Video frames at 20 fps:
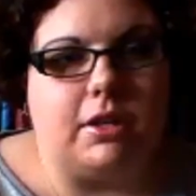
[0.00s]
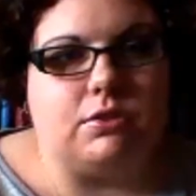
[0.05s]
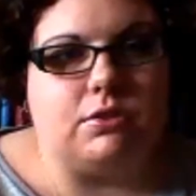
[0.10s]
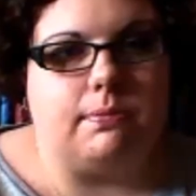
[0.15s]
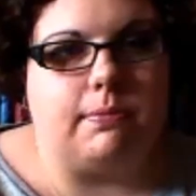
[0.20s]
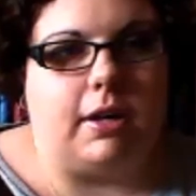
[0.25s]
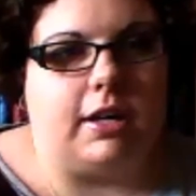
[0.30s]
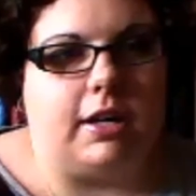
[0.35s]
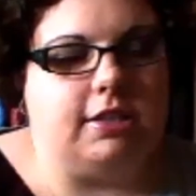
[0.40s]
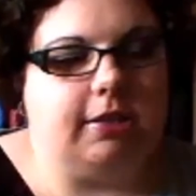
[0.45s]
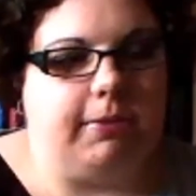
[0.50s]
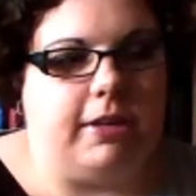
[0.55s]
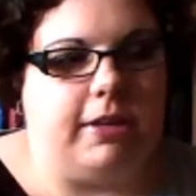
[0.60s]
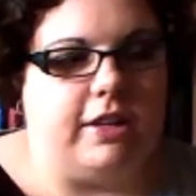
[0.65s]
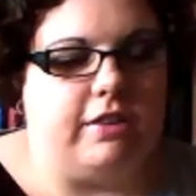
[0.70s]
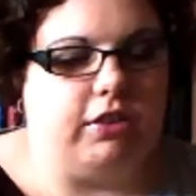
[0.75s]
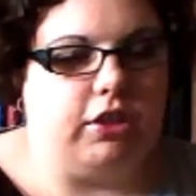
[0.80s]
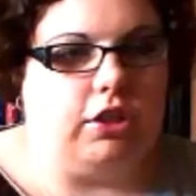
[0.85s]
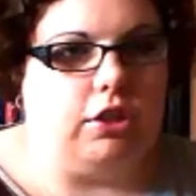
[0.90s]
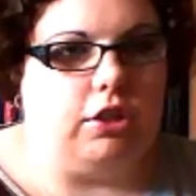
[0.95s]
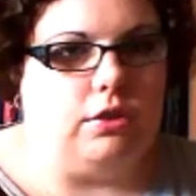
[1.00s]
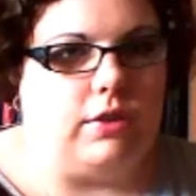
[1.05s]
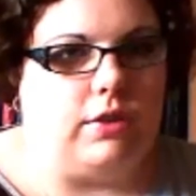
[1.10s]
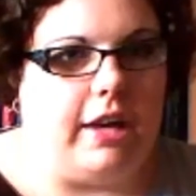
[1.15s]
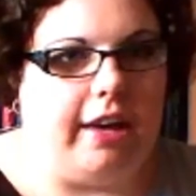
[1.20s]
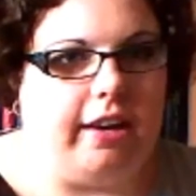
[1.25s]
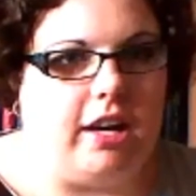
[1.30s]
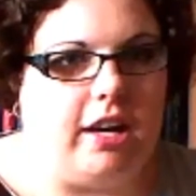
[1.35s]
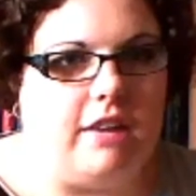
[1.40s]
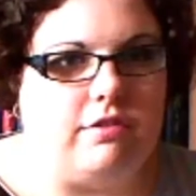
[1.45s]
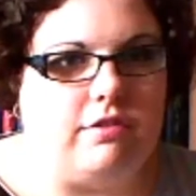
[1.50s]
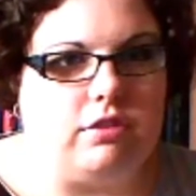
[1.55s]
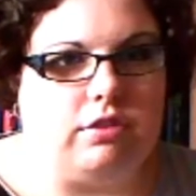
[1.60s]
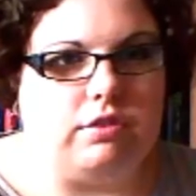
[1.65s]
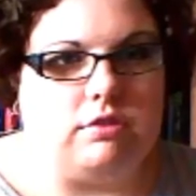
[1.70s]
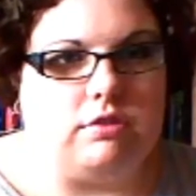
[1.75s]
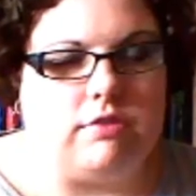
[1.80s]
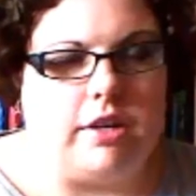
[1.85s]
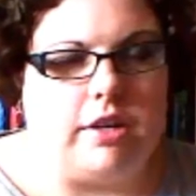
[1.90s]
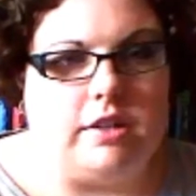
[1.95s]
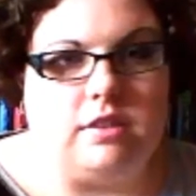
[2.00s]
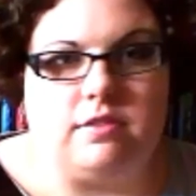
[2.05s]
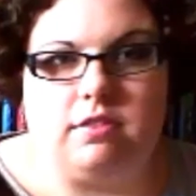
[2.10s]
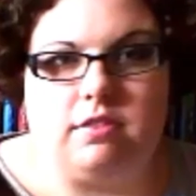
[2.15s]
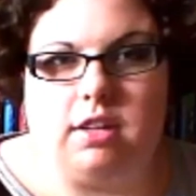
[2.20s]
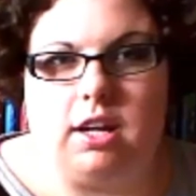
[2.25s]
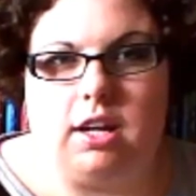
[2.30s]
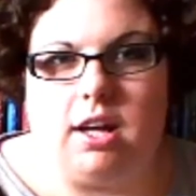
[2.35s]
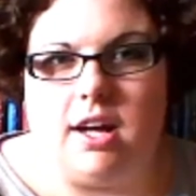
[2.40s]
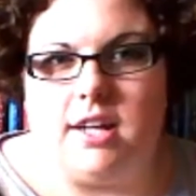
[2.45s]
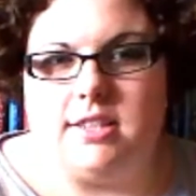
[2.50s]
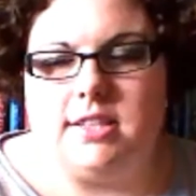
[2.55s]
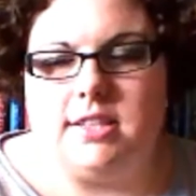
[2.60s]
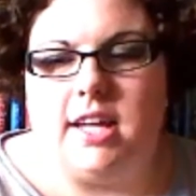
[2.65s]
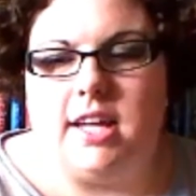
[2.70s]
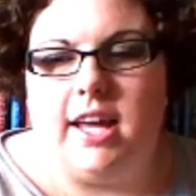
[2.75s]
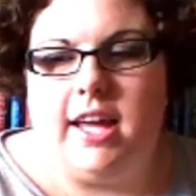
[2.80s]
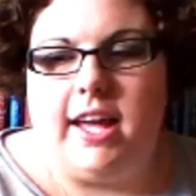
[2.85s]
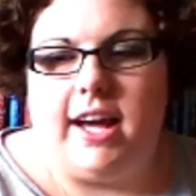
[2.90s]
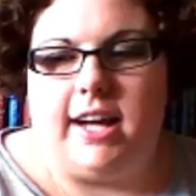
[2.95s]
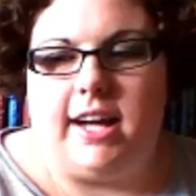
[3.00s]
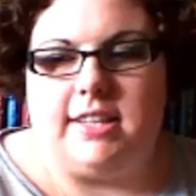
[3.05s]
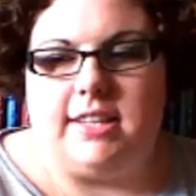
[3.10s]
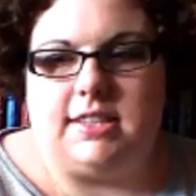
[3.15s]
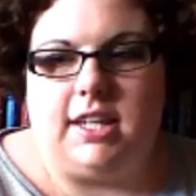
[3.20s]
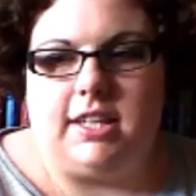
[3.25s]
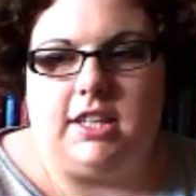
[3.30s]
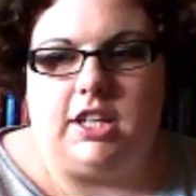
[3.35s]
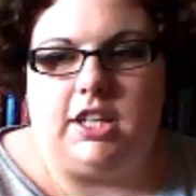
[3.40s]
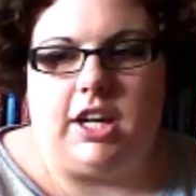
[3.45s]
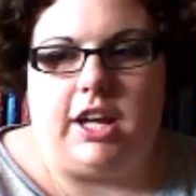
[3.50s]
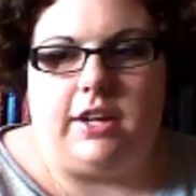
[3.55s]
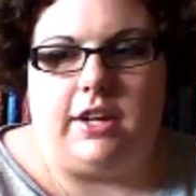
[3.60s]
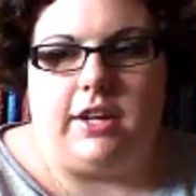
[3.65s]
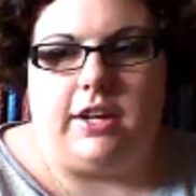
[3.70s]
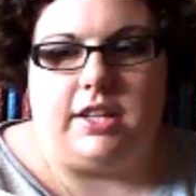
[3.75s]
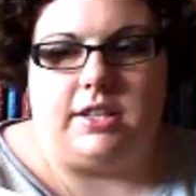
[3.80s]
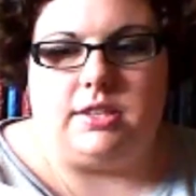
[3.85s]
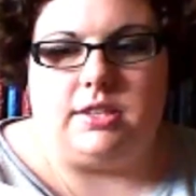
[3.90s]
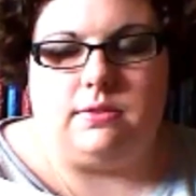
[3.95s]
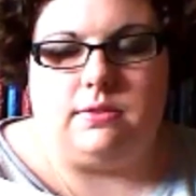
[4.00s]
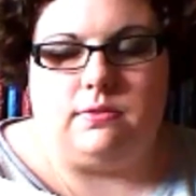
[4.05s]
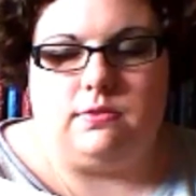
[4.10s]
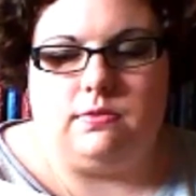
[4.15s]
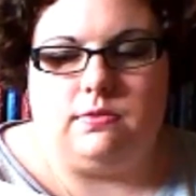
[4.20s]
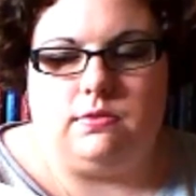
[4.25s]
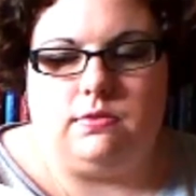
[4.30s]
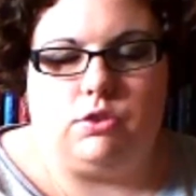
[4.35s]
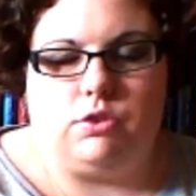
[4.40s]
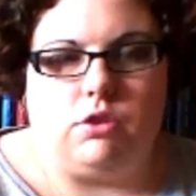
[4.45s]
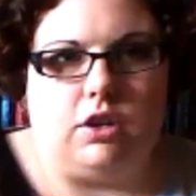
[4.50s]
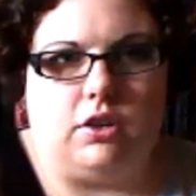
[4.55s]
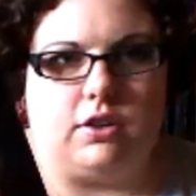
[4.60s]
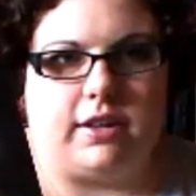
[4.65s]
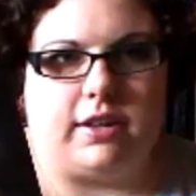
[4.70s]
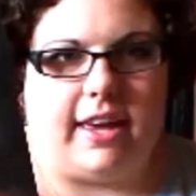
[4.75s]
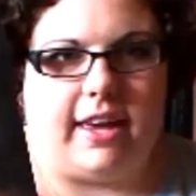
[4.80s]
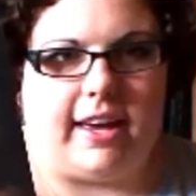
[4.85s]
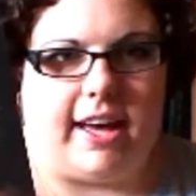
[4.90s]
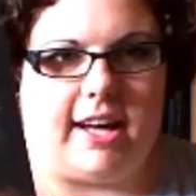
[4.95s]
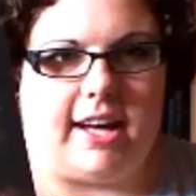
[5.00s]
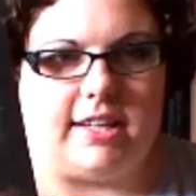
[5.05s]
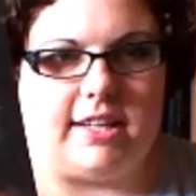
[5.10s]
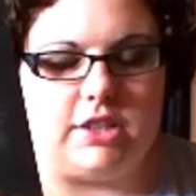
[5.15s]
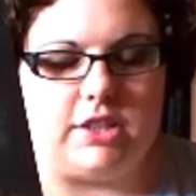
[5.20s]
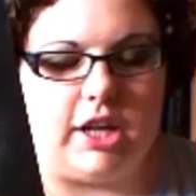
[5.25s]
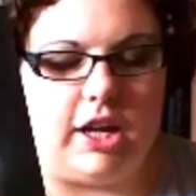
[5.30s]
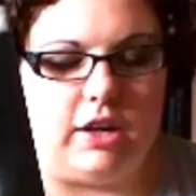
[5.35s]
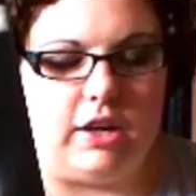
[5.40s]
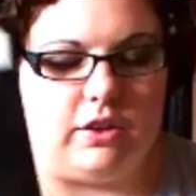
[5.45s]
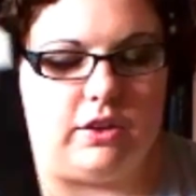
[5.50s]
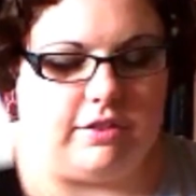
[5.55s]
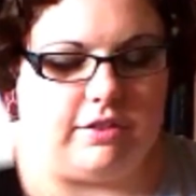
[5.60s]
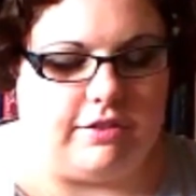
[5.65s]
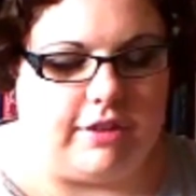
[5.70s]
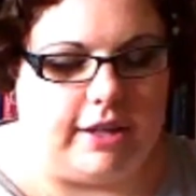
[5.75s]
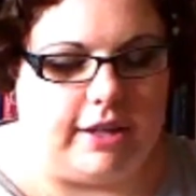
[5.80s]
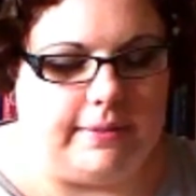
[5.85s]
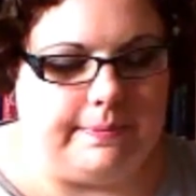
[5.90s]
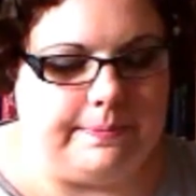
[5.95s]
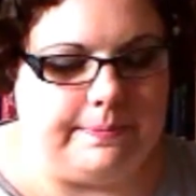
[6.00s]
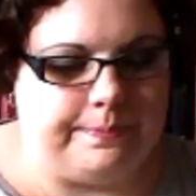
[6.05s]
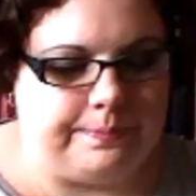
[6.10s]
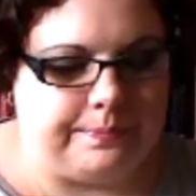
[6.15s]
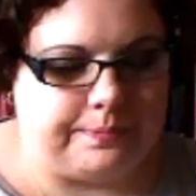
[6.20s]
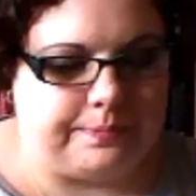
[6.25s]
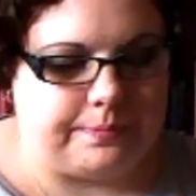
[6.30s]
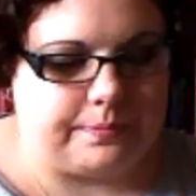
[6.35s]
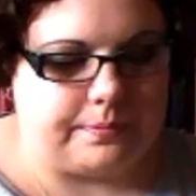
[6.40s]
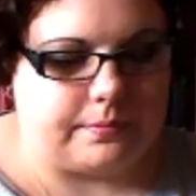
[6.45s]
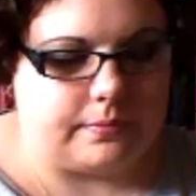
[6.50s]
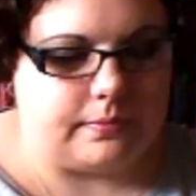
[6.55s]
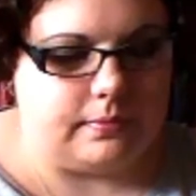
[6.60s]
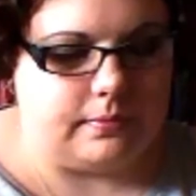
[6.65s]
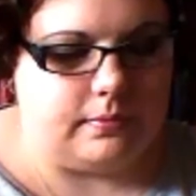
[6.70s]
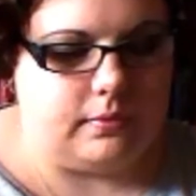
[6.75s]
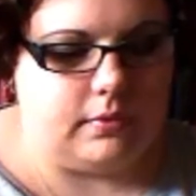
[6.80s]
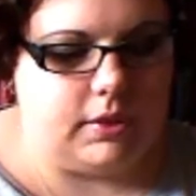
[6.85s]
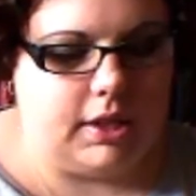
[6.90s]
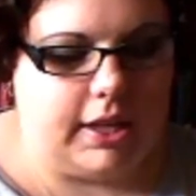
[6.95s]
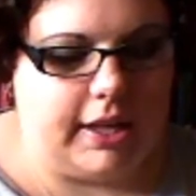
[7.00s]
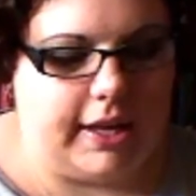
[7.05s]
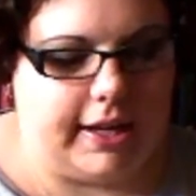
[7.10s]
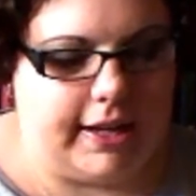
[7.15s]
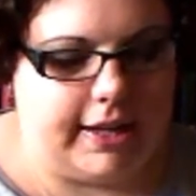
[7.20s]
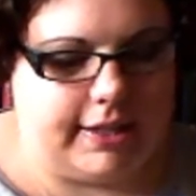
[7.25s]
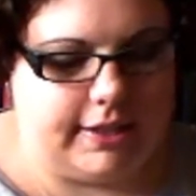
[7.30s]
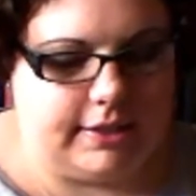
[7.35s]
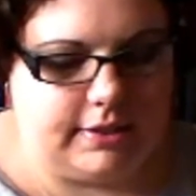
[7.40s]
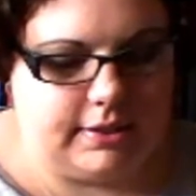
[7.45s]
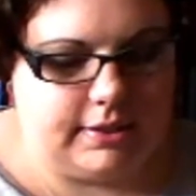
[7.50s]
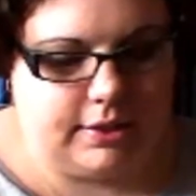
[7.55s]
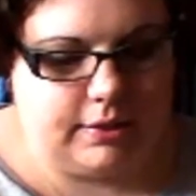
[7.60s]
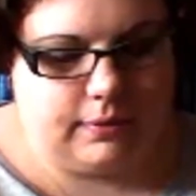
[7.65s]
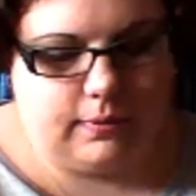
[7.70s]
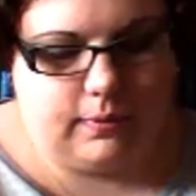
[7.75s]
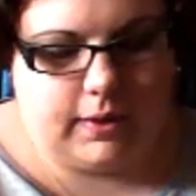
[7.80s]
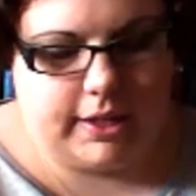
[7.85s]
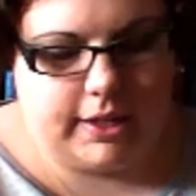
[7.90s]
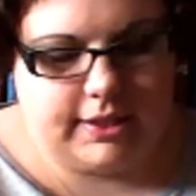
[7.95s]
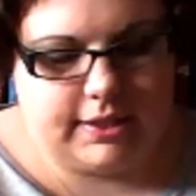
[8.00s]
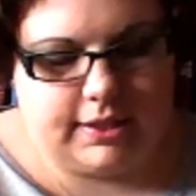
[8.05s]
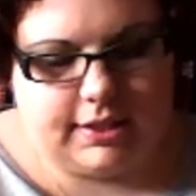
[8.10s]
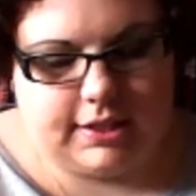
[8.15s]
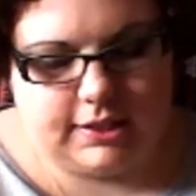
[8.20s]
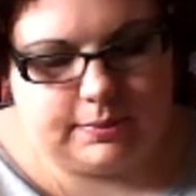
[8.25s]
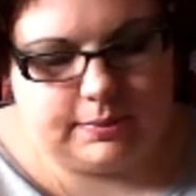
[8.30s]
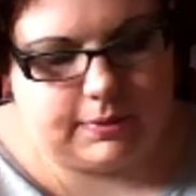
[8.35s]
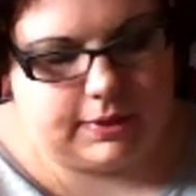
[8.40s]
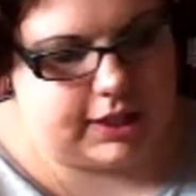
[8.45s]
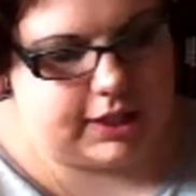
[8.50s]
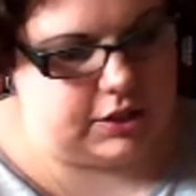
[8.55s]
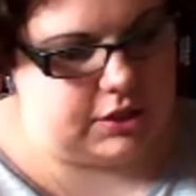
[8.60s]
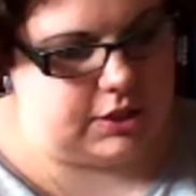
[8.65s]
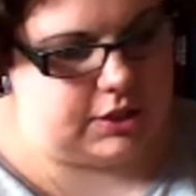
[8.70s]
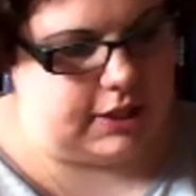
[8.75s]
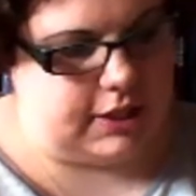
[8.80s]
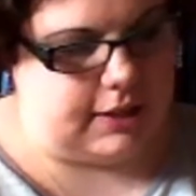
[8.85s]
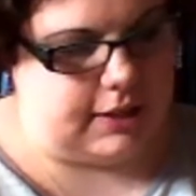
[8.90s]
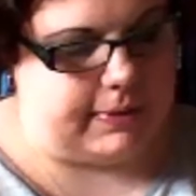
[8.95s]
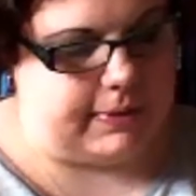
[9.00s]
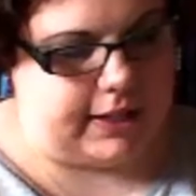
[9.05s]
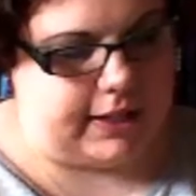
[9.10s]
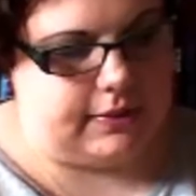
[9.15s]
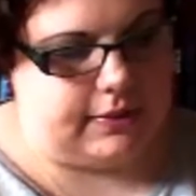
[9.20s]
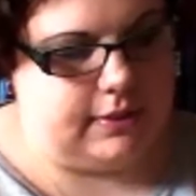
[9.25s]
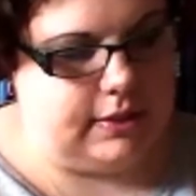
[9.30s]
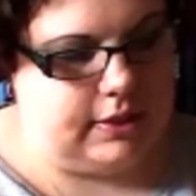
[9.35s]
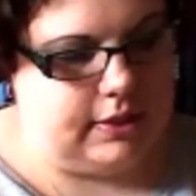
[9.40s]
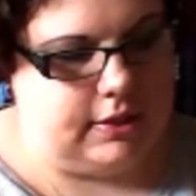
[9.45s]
reminds me of the UK cover of Throne of Glass. It has, like, you know, this strong kick-ass girl on the front. And when did this one actually come out?